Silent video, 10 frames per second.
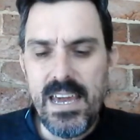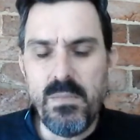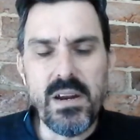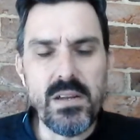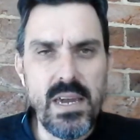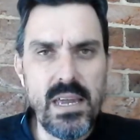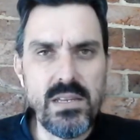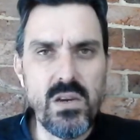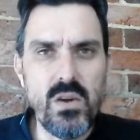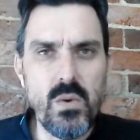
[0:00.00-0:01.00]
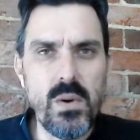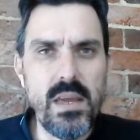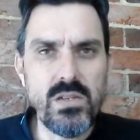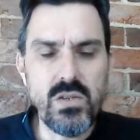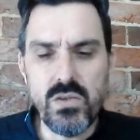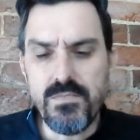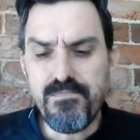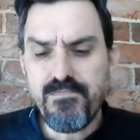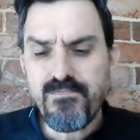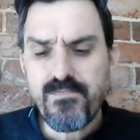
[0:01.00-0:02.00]
but I can tell you what they do.
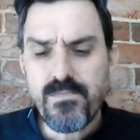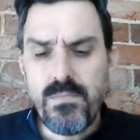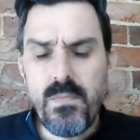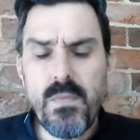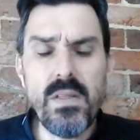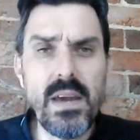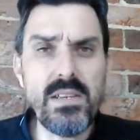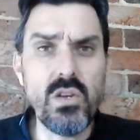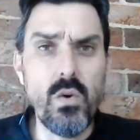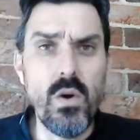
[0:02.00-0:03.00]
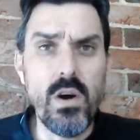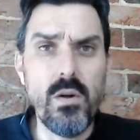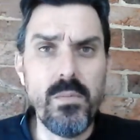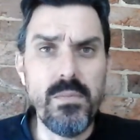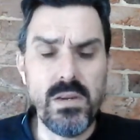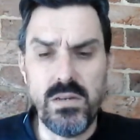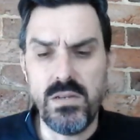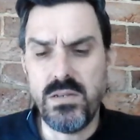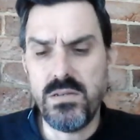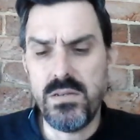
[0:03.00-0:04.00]
They sell well,
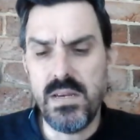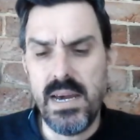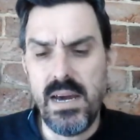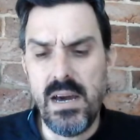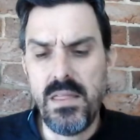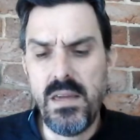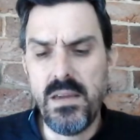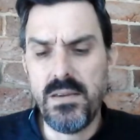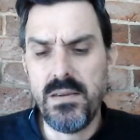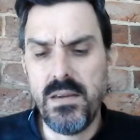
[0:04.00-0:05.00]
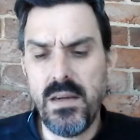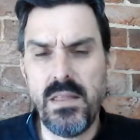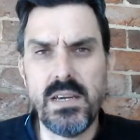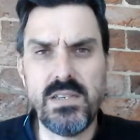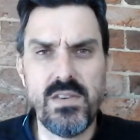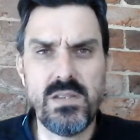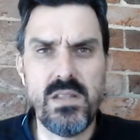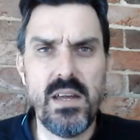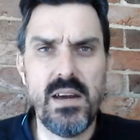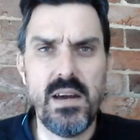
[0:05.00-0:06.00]
because I think those of us
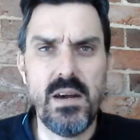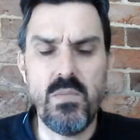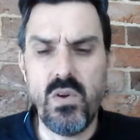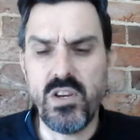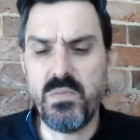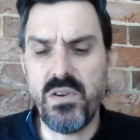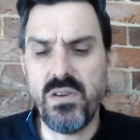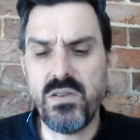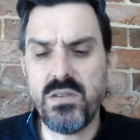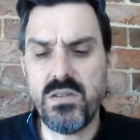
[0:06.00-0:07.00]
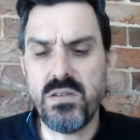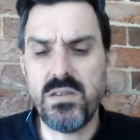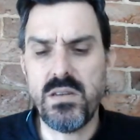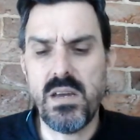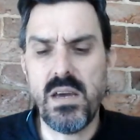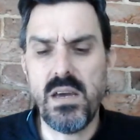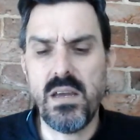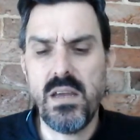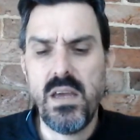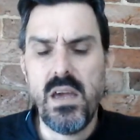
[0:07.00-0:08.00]
that are more experienced
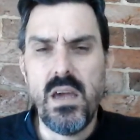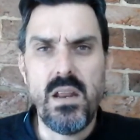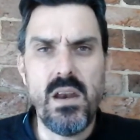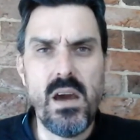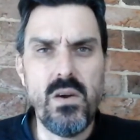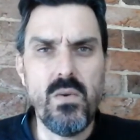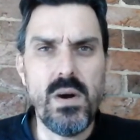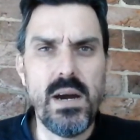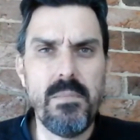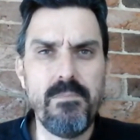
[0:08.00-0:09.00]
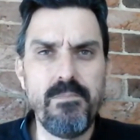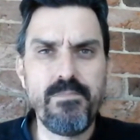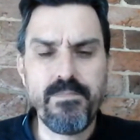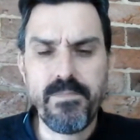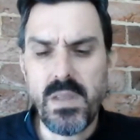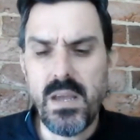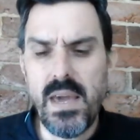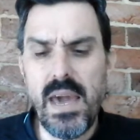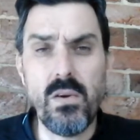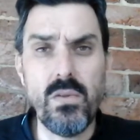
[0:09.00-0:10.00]
know
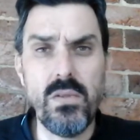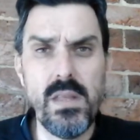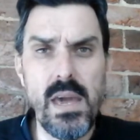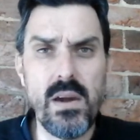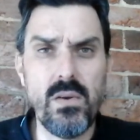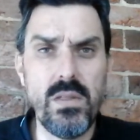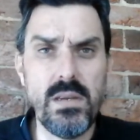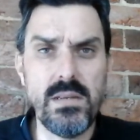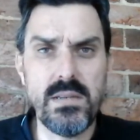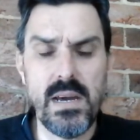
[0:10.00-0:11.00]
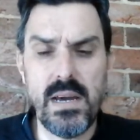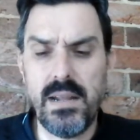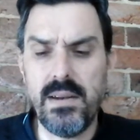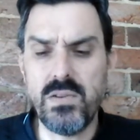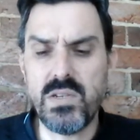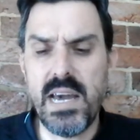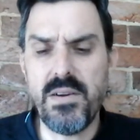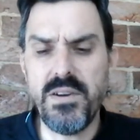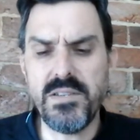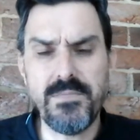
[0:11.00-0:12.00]
how good this little
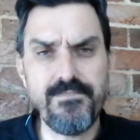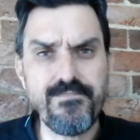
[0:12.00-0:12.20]
cigar is.